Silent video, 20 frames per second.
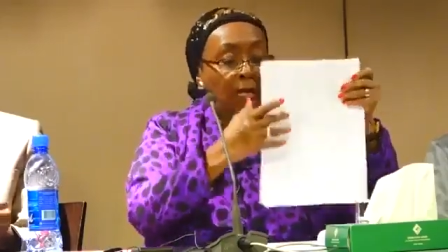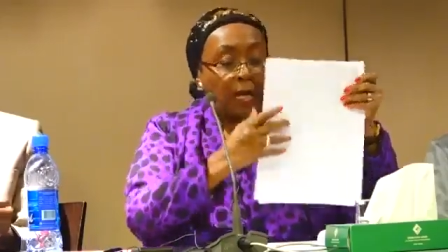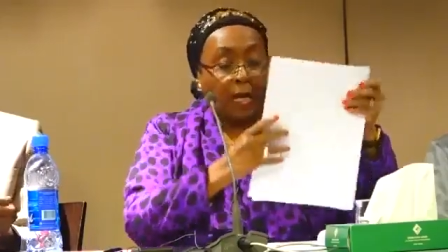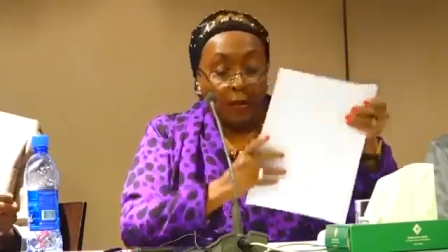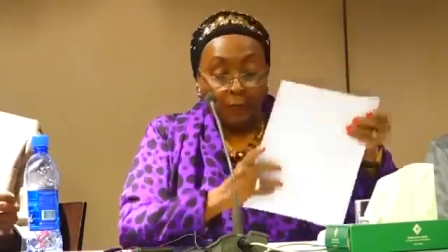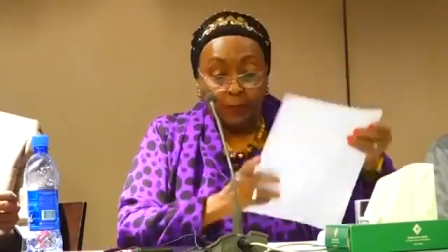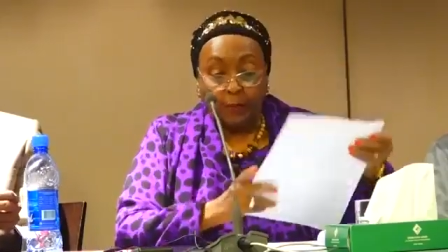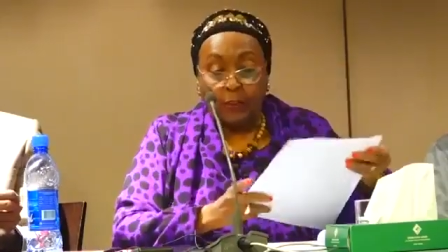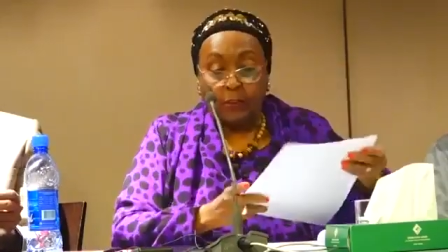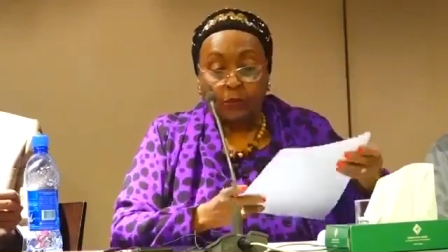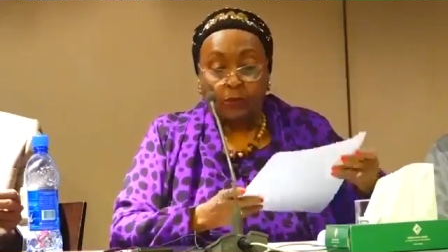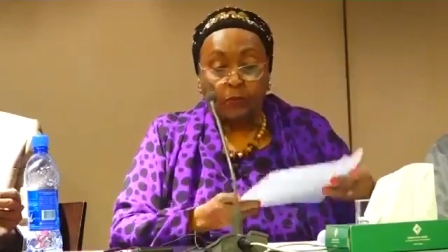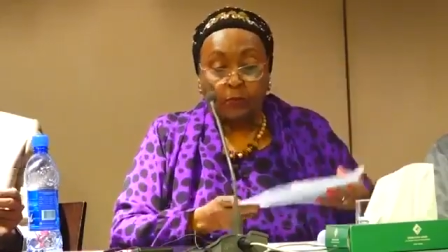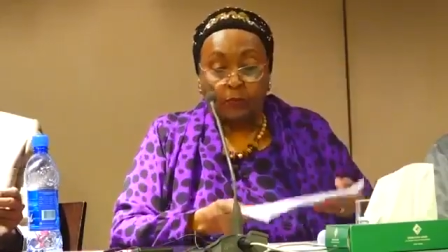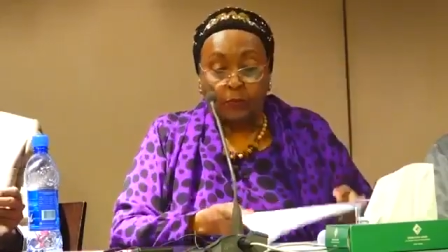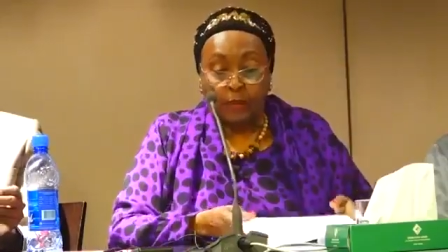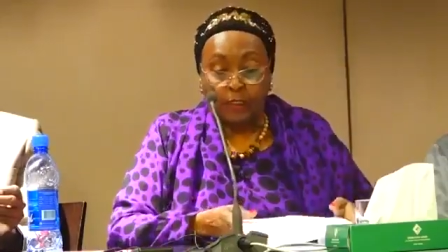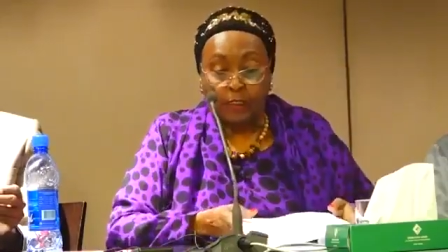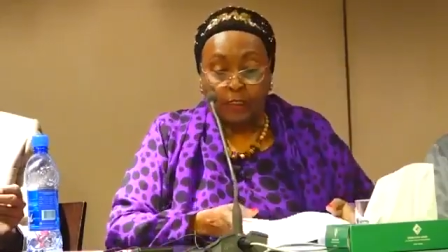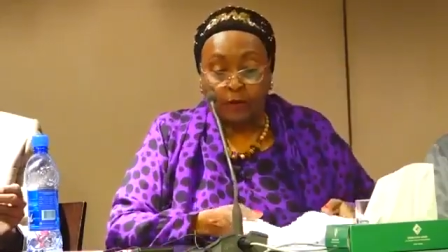happy
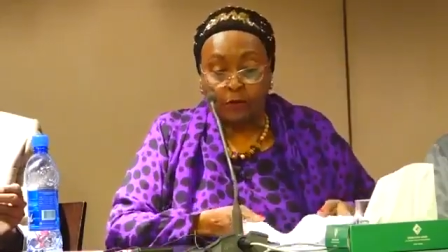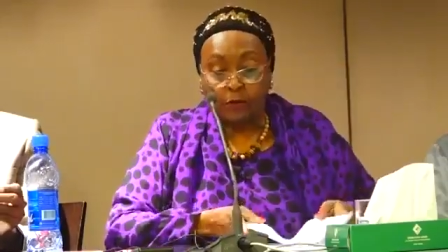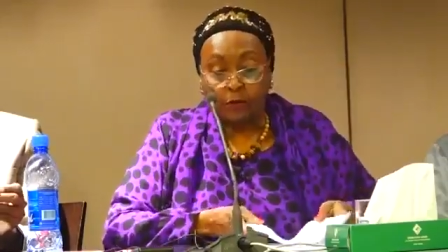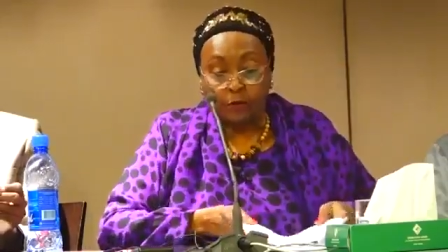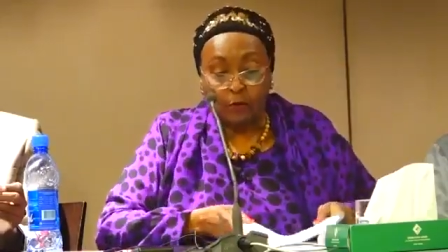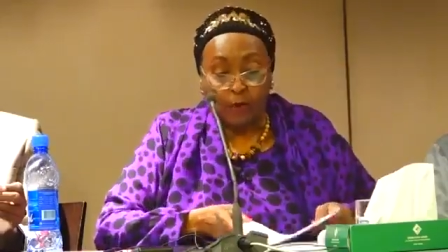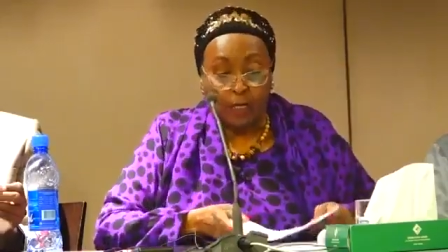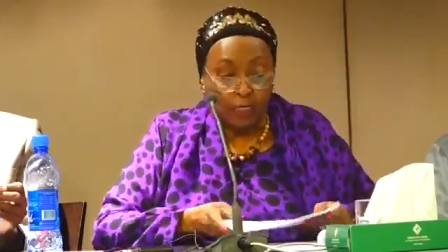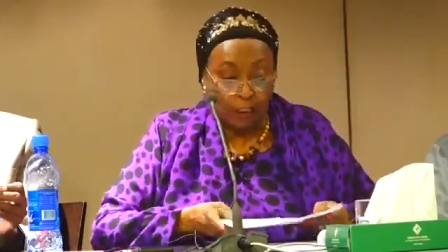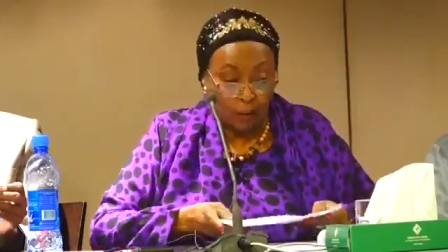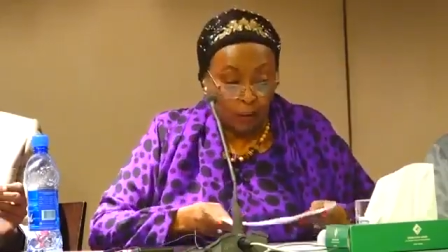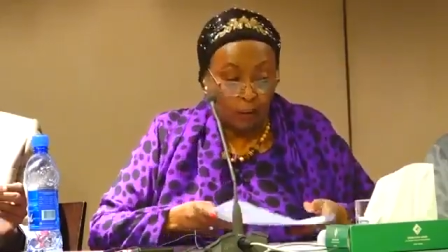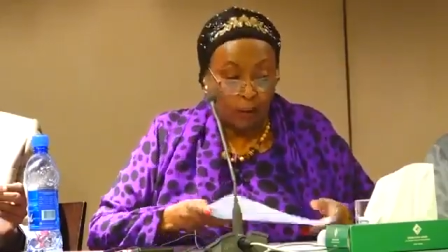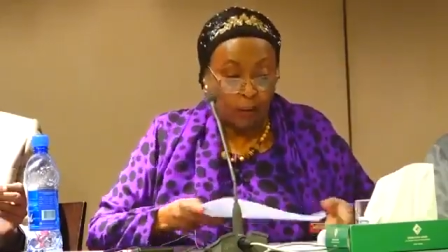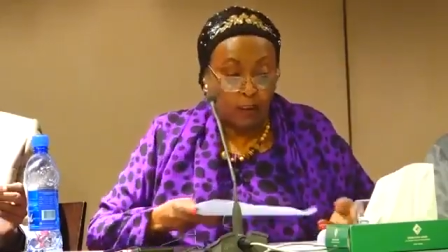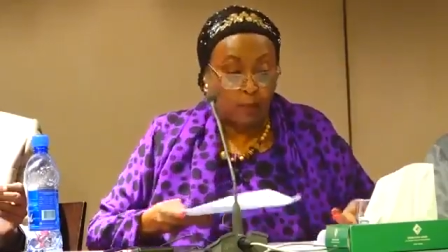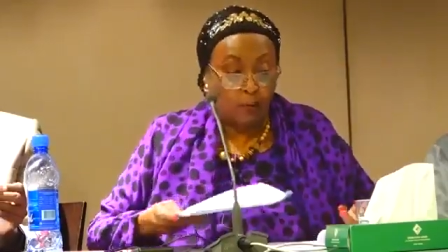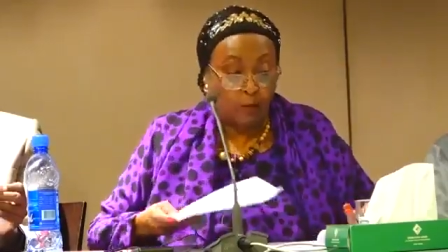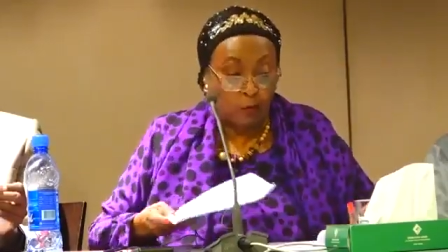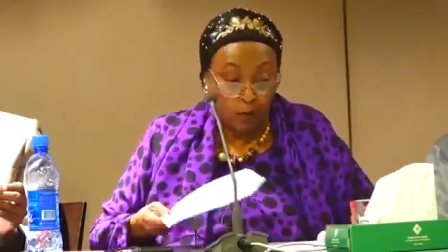to answer
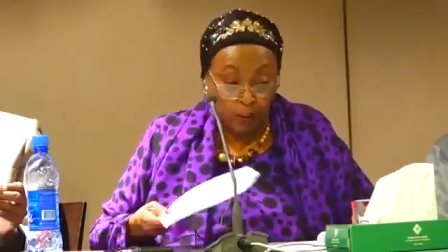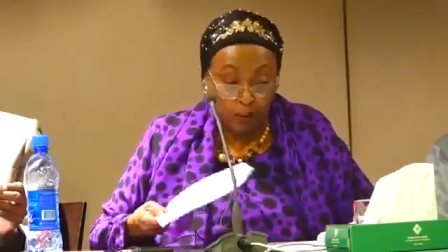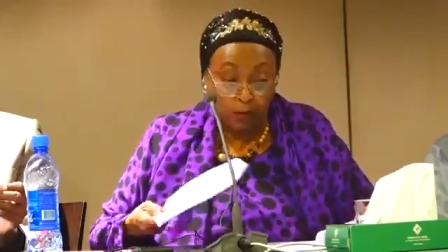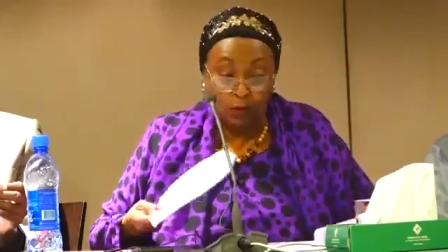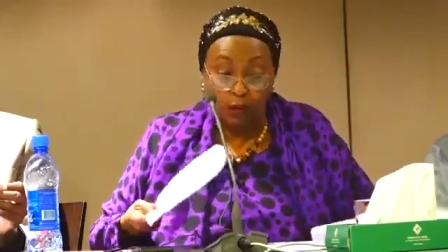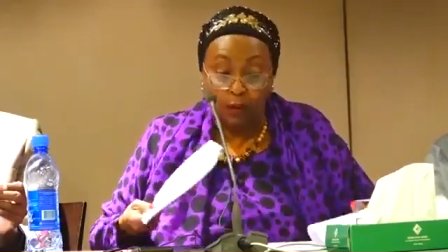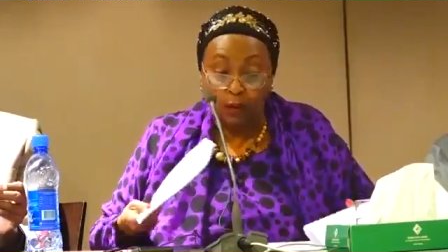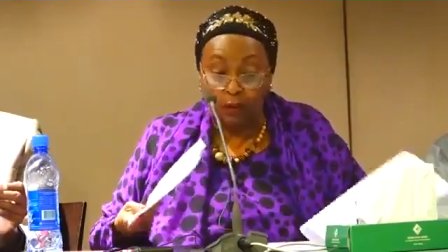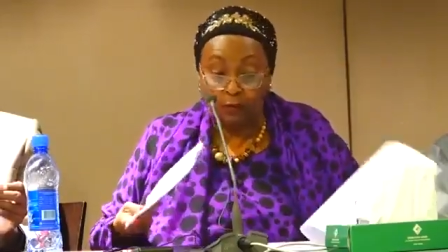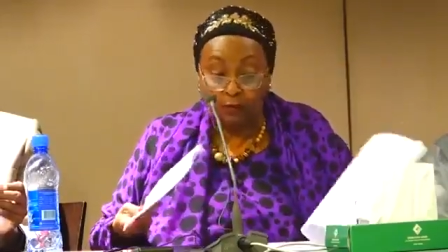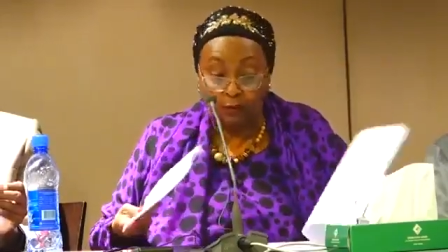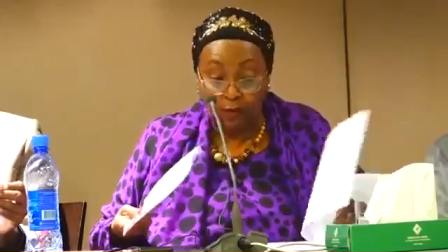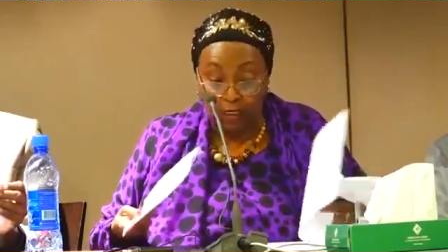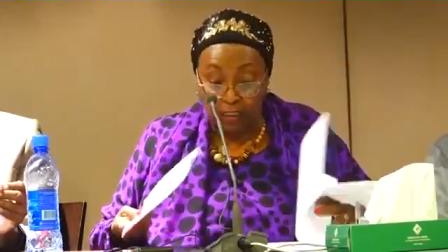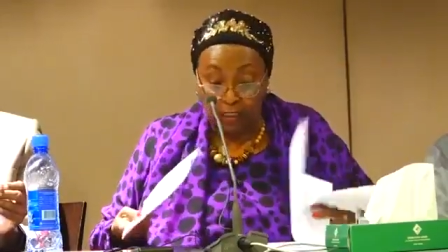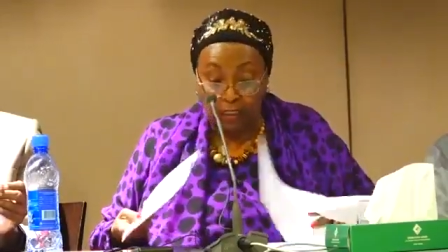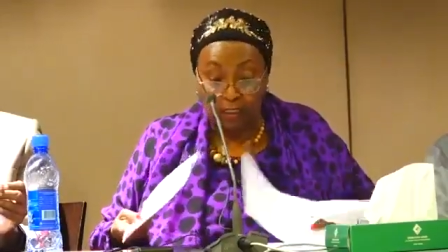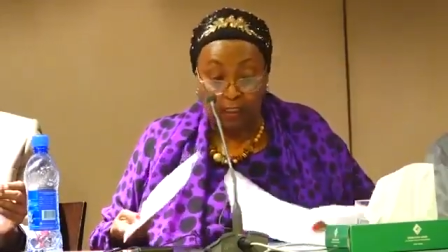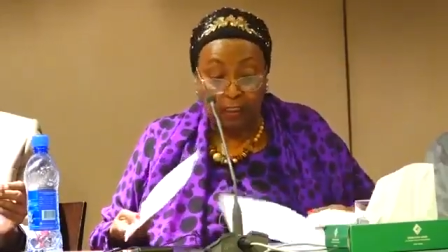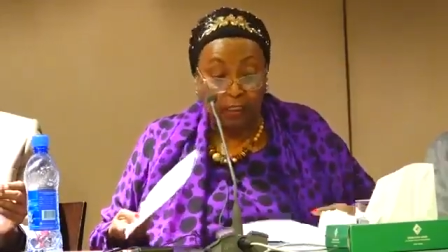some questions if
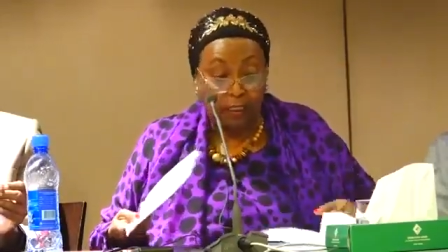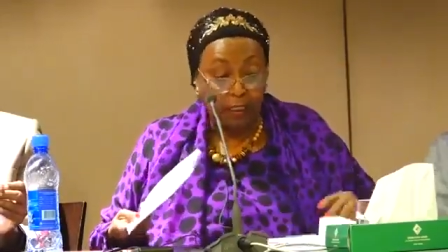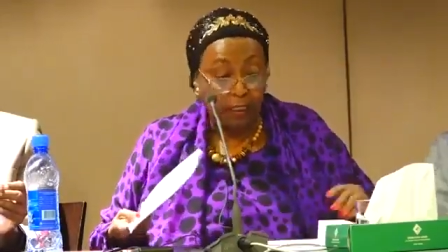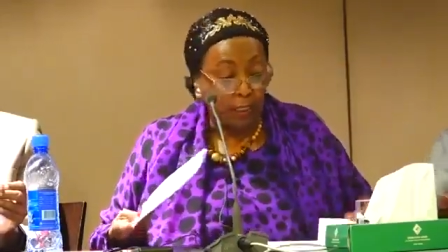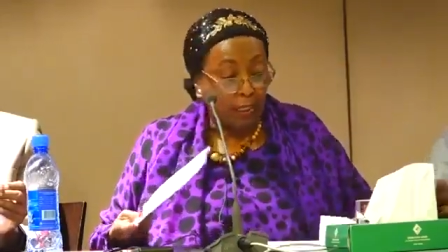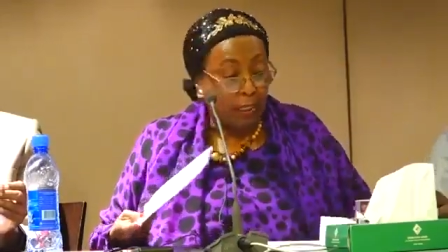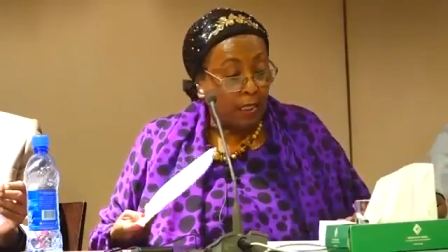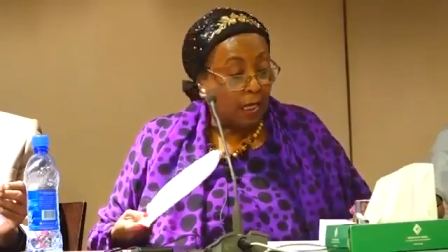necessary.